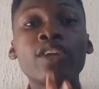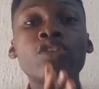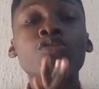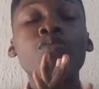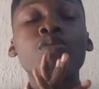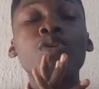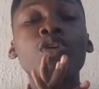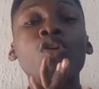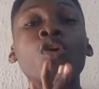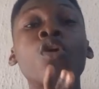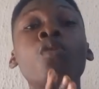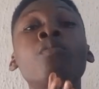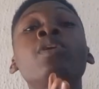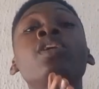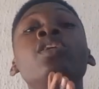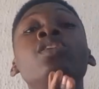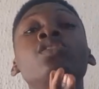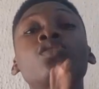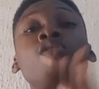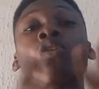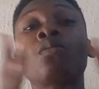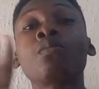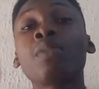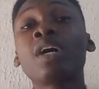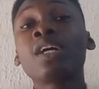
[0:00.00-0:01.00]
you become a
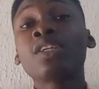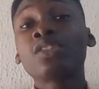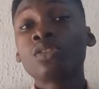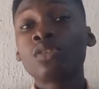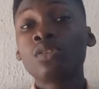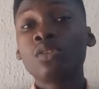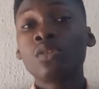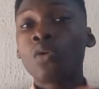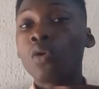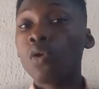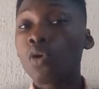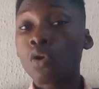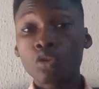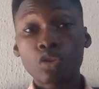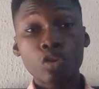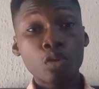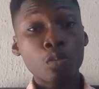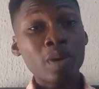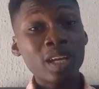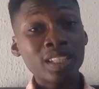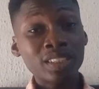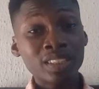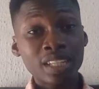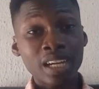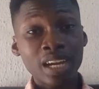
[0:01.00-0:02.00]
Stonbassador
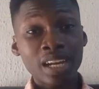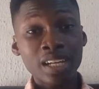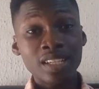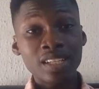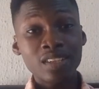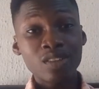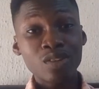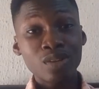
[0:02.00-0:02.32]
automatically.